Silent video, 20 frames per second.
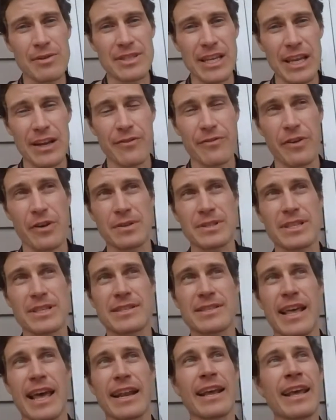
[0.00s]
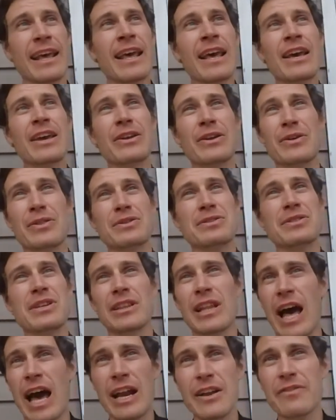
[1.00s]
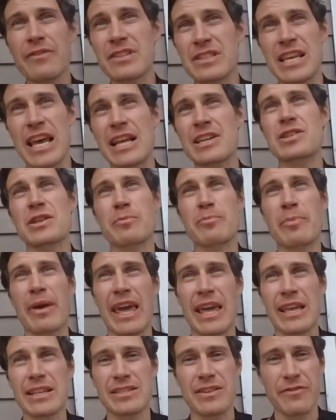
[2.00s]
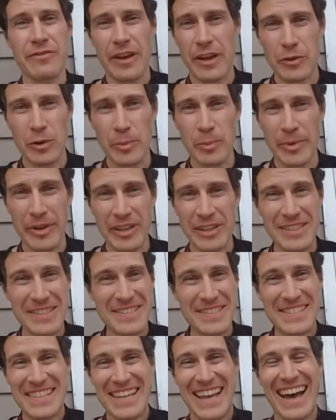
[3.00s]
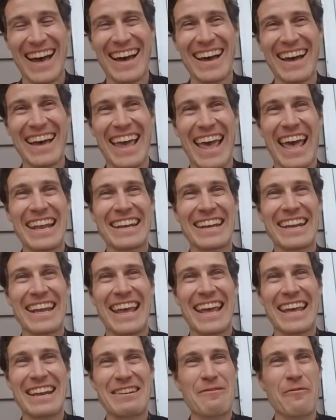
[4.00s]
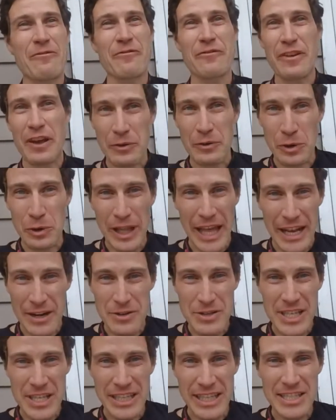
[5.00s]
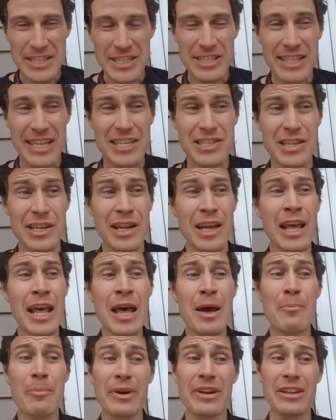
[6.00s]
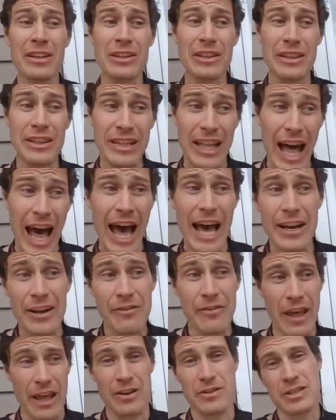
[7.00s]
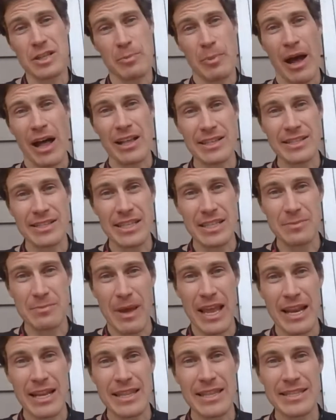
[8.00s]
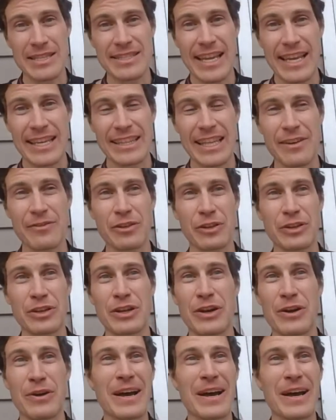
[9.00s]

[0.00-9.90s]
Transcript: would say to folks is that, there's a lot of attention paid to federal bills and federal energy legislation, but a lot of energy policy is made at the state level.